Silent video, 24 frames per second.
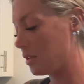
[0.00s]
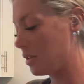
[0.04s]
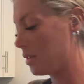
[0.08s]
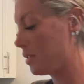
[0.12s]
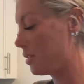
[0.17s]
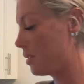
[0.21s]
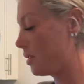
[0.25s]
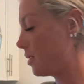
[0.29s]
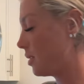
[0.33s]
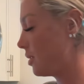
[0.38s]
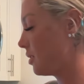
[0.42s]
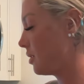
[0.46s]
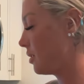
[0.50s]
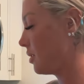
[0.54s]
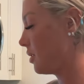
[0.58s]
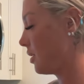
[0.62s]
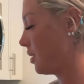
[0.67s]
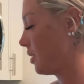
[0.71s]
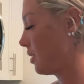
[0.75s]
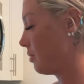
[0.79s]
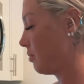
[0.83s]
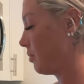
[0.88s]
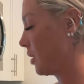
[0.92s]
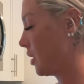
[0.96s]

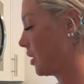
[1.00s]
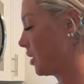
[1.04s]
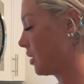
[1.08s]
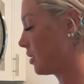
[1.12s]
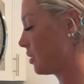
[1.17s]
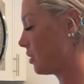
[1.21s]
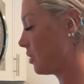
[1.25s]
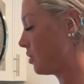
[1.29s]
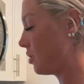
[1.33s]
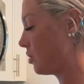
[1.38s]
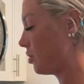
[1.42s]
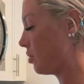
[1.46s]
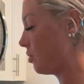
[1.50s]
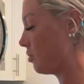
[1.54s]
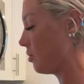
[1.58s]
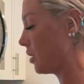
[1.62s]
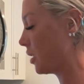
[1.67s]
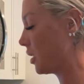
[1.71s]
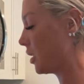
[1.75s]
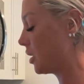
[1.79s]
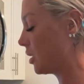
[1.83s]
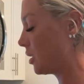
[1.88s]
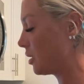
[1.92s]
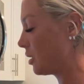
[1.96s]
seasoning mix to
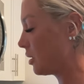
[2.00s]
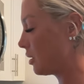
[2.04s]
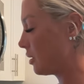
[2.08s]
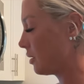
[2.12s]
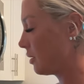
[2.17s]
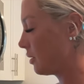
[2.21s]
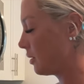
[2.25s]
it.